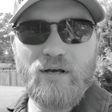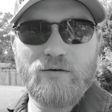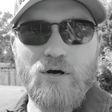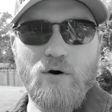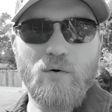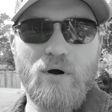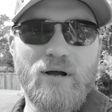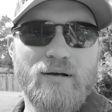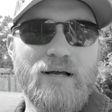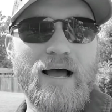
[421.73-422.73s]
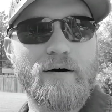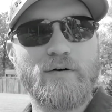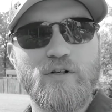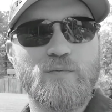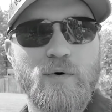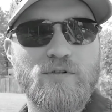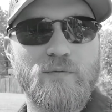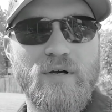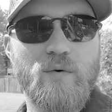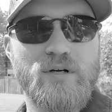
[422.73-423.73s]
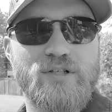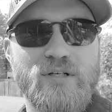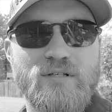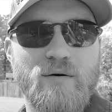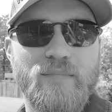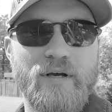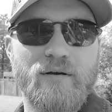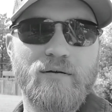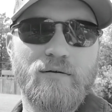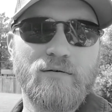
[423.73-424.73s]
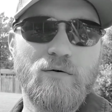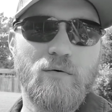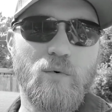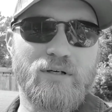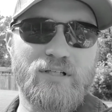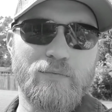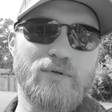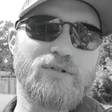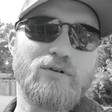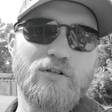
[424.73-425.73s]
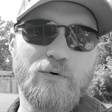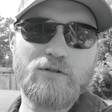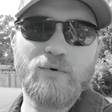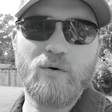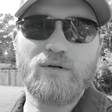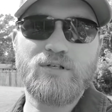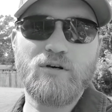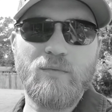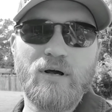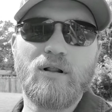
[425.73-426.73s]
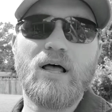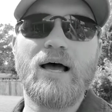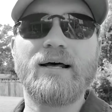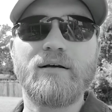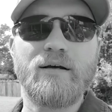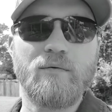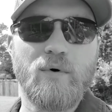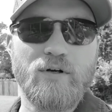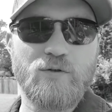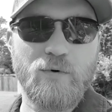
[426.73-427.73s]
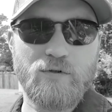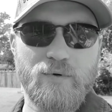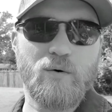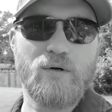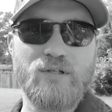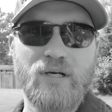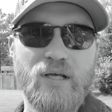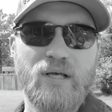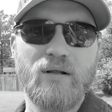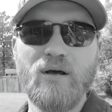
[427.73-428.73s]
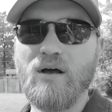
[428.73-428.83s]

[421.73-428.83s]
know how you're supposed to be quenching something, or what temperature you're supposed to be quenching your metal at, and what you're supposed to be quenching it in,